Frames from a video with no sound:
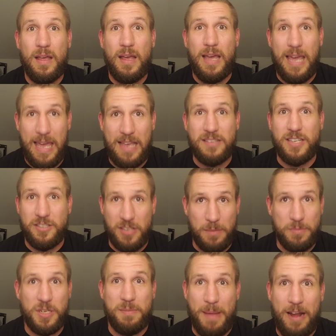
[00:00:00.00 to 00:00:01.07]
He is a
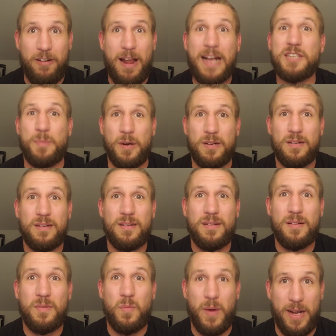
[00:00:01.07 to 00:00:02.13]
subject matter expert
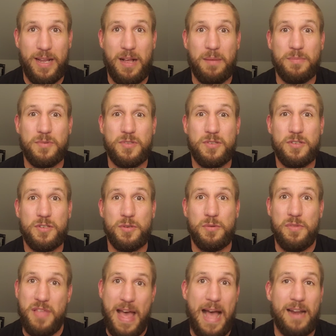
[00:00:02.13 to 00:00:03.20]
when it comes to
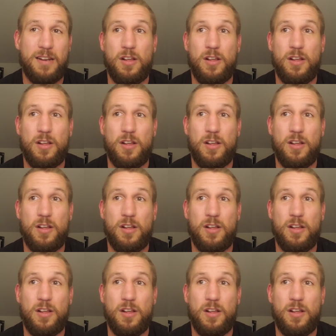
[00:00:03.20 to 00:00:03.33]
that,